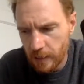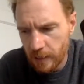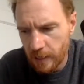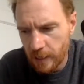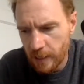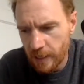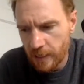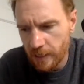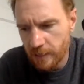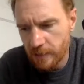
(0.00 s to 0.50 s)

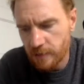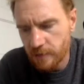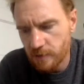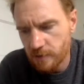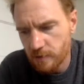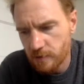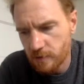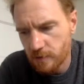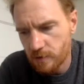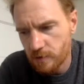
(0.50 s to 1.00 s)
And
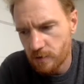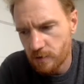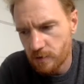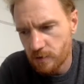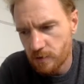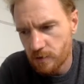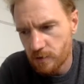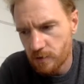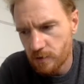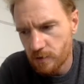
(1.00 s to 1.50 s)

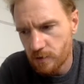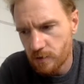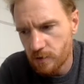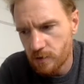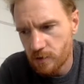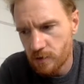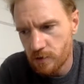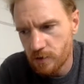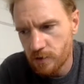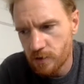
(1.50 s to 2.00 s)

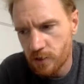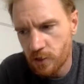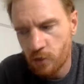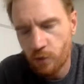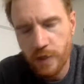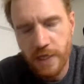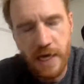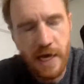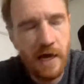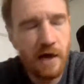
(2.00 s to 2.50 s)
so
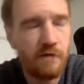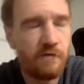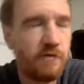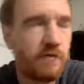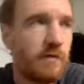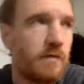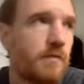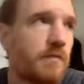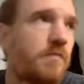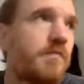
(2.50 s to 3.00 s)
we have,
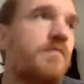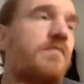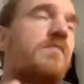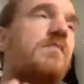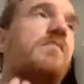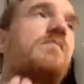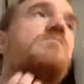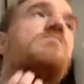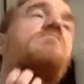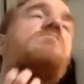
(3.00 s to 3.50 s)

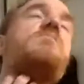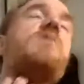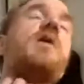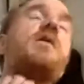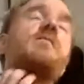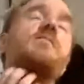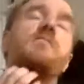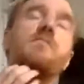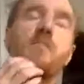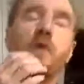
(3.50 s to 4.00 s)

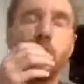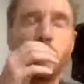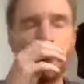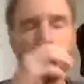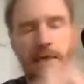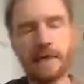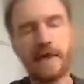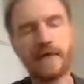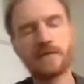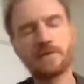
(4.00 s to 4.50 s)

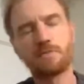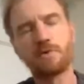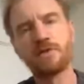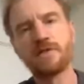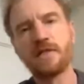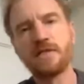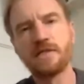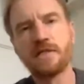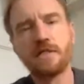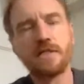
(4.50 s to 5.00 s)
Arnonas
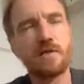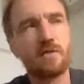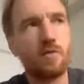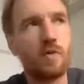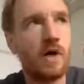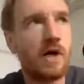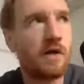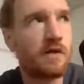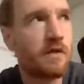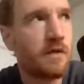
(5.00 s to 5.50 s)
presents us
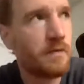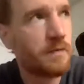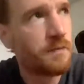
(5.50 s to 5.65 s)
with